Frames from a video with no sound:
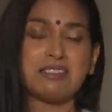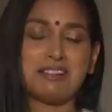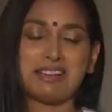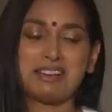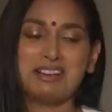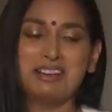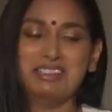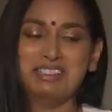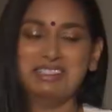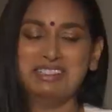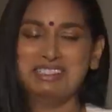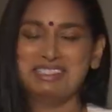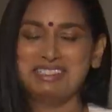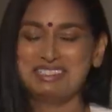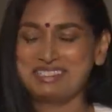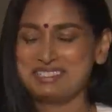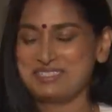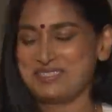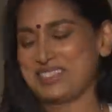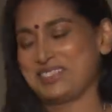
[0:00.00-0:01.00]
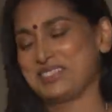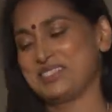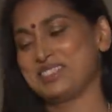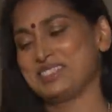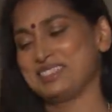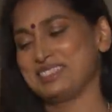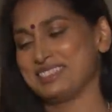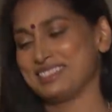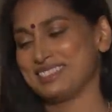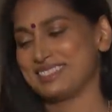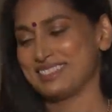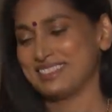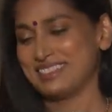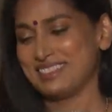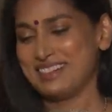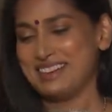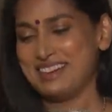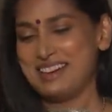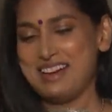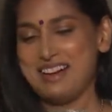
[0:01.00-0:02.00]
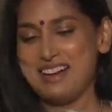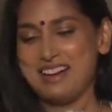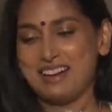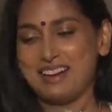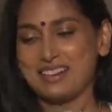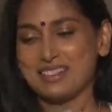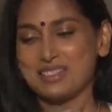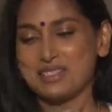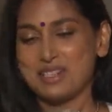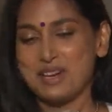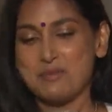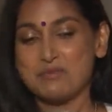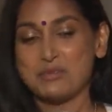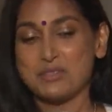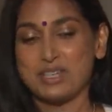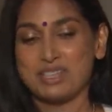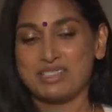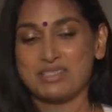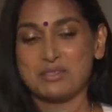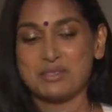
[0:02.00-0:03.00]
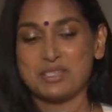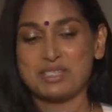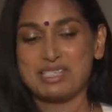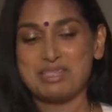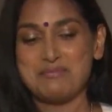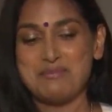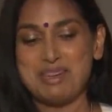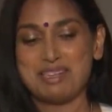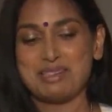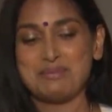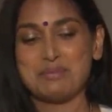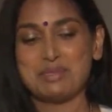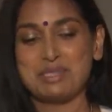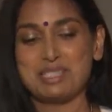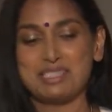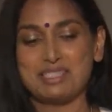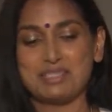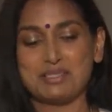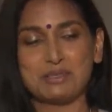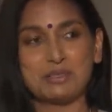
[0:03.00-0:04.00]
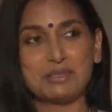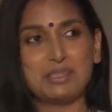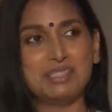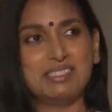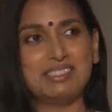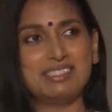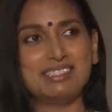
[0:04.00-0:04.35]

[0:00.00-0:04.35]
I can't. oh, goodness. I'm trying not to keep, make it political.